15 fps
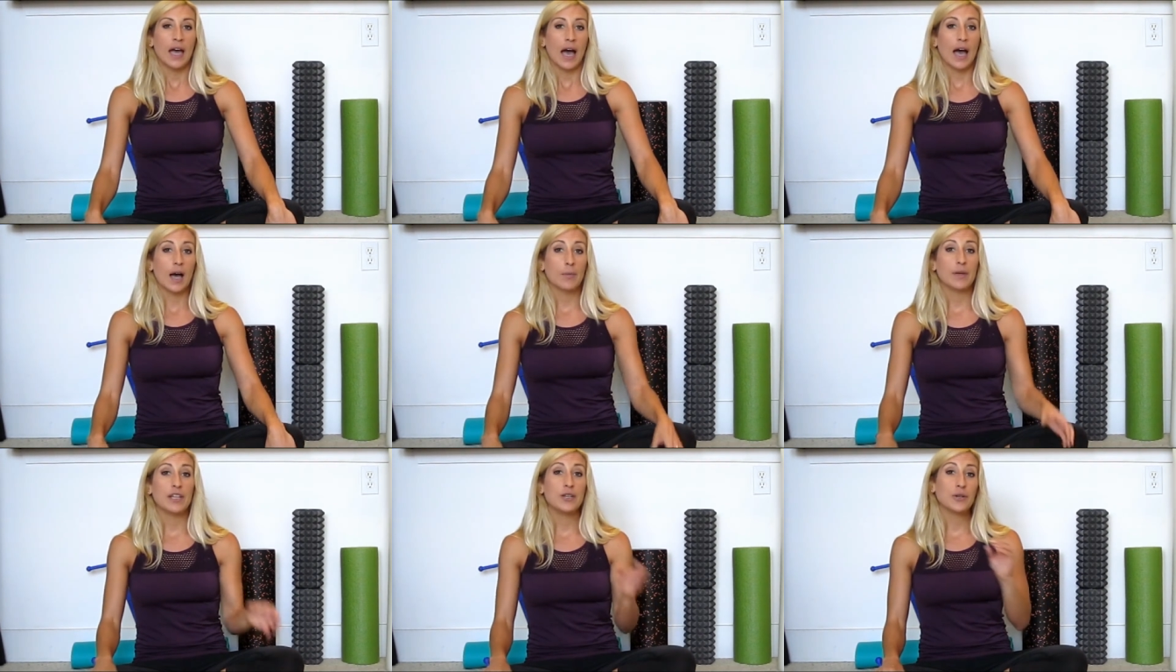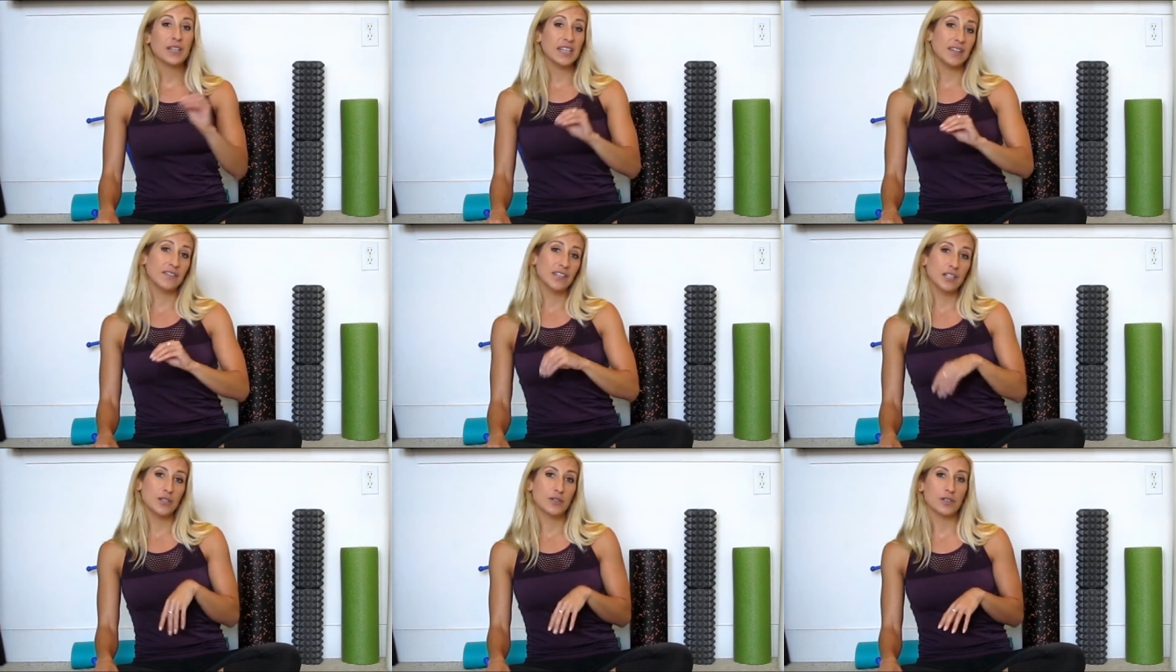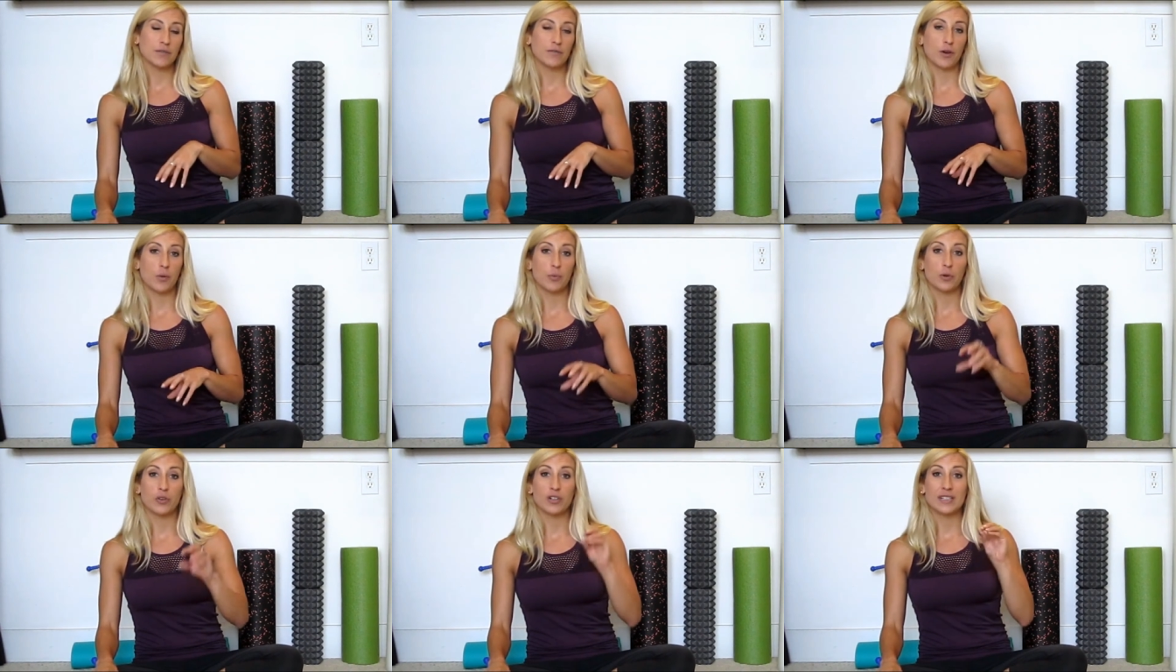And you can even use the
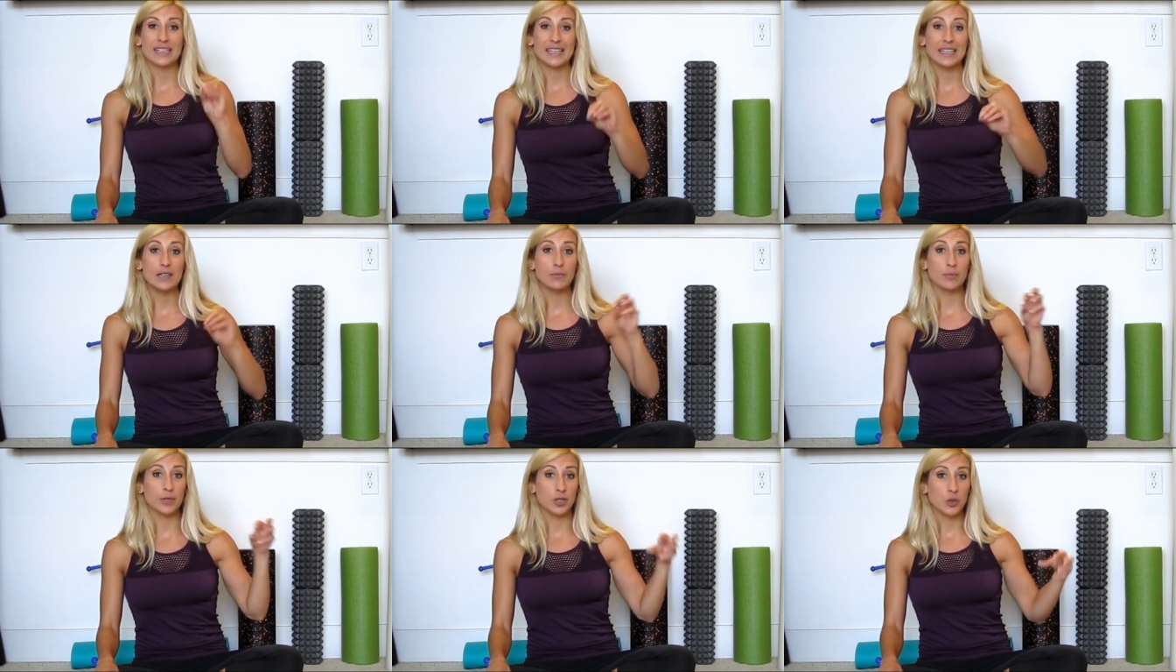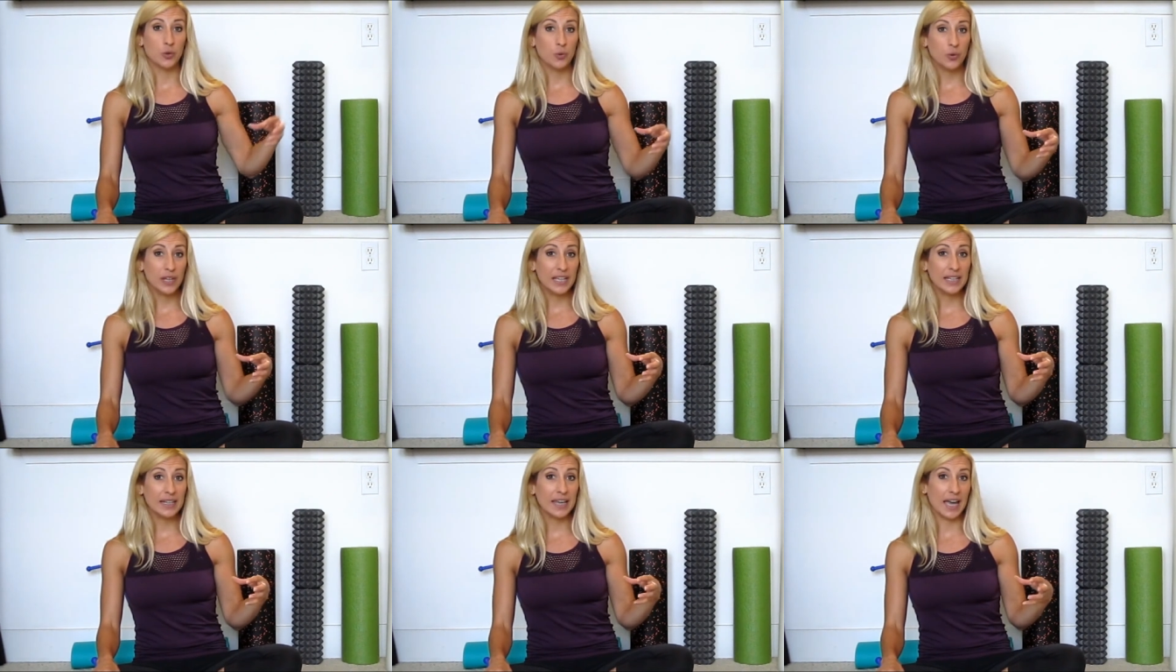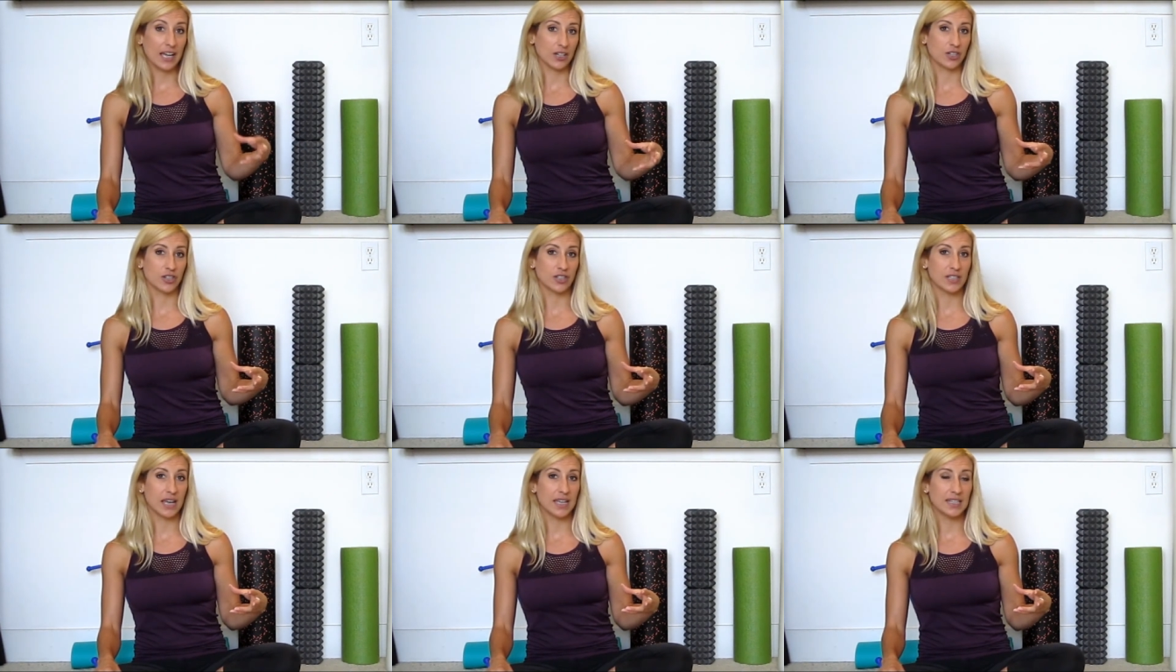foam rollers in between
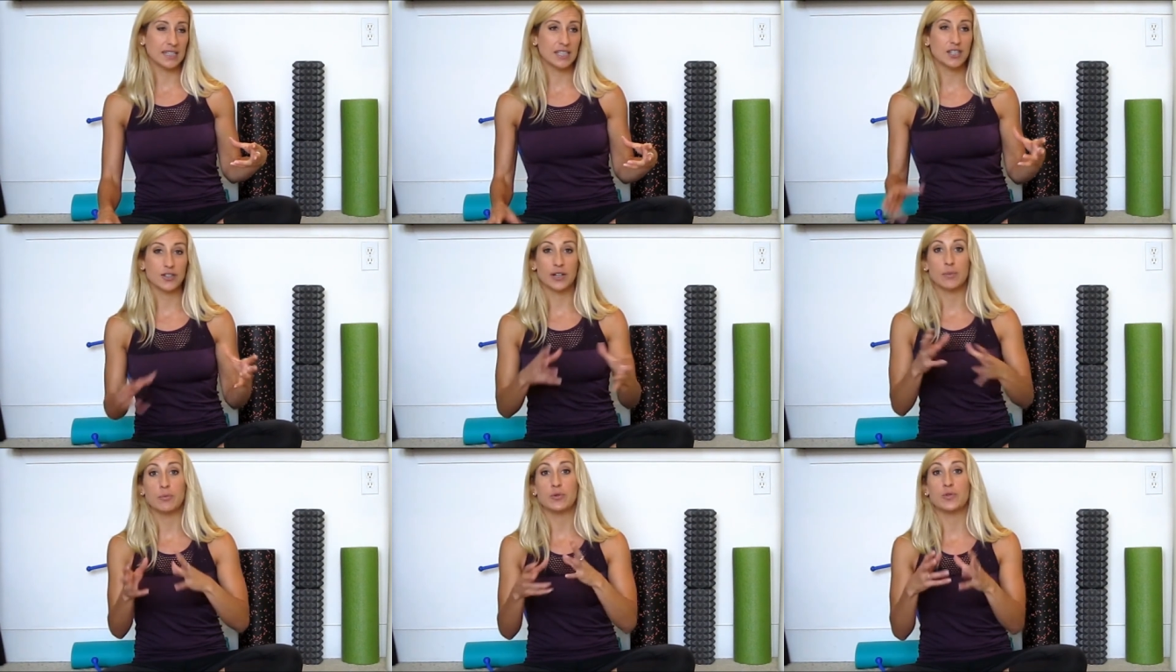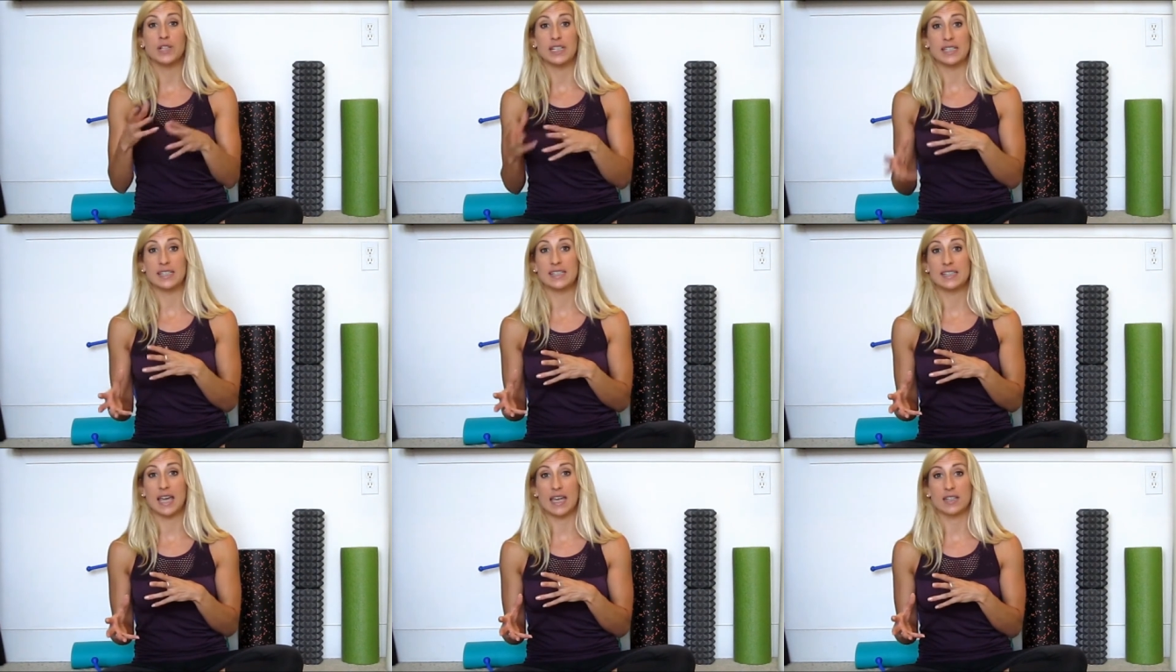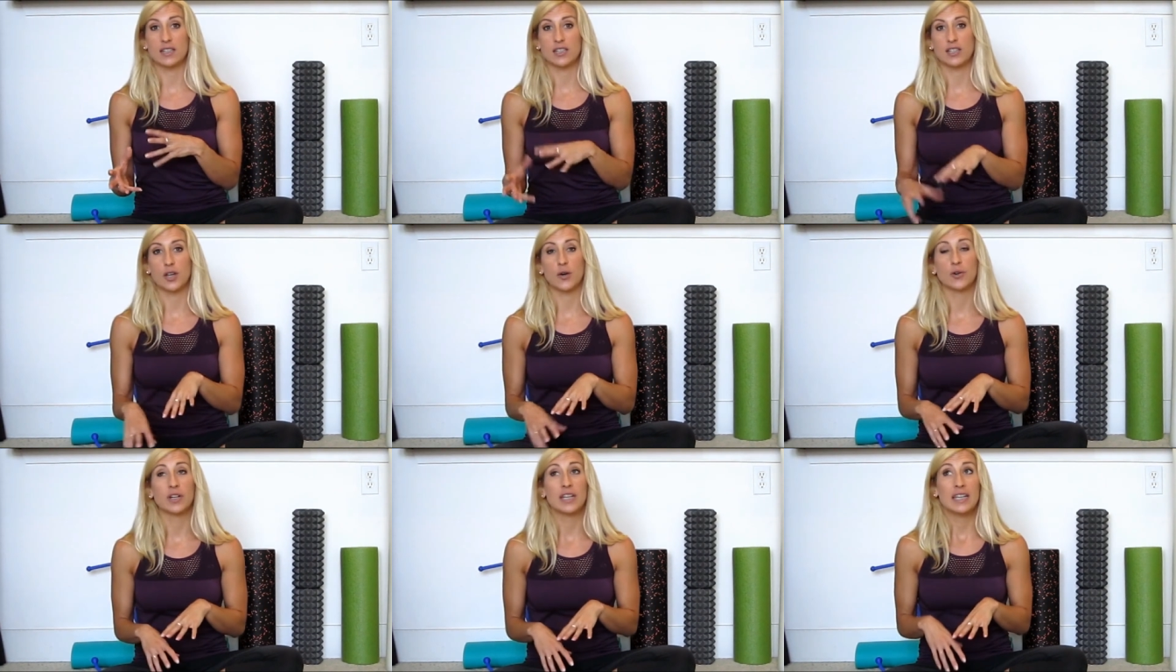exercises or in between sets.
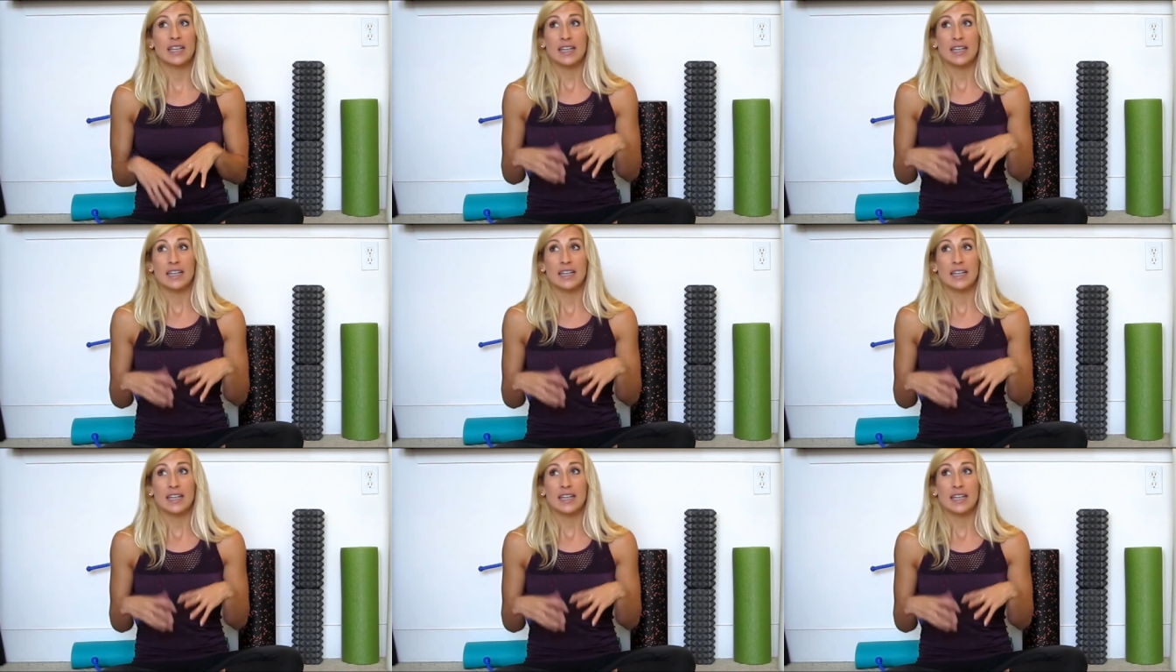So